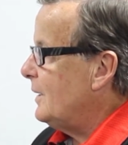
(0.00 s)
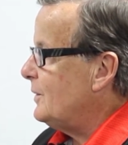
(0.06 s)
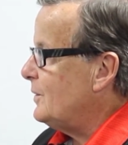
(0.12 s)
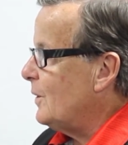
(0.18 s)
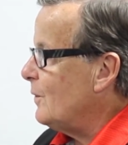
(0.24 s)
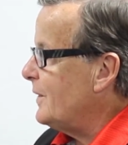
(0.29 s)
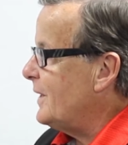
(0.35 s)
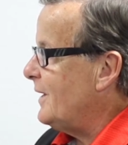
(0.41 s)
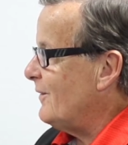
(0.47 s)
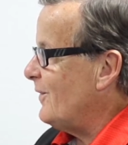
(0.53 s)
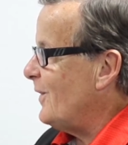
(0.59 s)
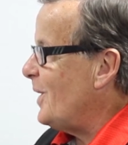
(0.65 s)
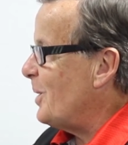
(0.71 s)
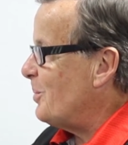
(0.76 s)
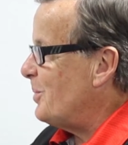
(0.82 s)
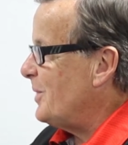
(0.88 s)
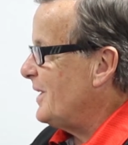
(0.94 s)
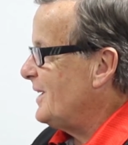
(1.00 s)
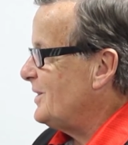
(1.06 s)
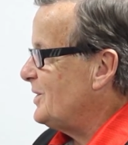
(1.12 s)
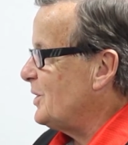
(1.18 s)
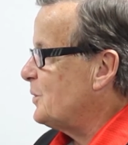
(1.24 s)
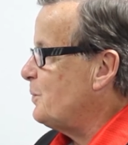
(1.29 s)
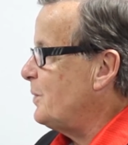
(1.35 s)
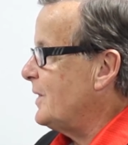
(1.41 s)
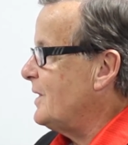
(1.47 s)
Don't give up
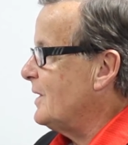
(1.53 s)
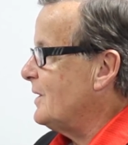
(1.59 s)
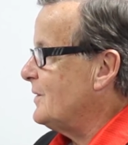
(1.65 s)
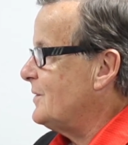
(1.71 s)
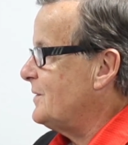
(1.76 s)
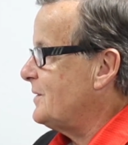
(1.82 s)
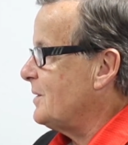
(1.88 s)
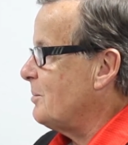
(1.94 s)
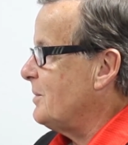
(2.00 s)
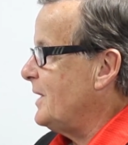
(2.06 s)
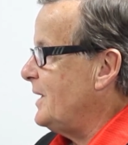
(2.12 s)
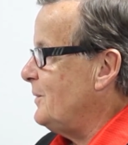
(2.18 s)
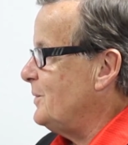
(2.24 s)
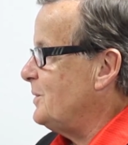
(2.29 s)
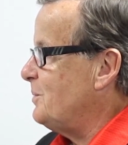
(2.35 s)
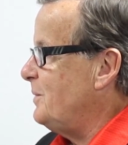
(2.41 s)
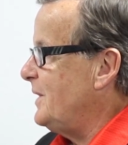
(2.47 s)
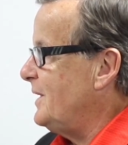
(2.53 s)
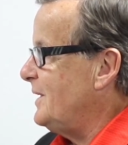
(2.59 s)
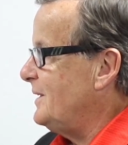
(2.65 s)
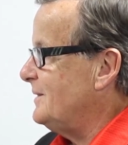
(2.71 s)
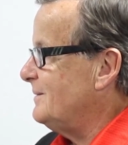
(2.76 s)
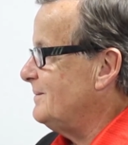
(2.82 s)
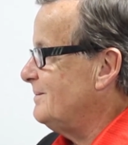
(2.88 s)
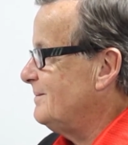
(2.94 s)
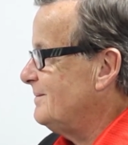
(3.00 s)
just because somebody was
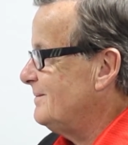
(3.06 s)
being...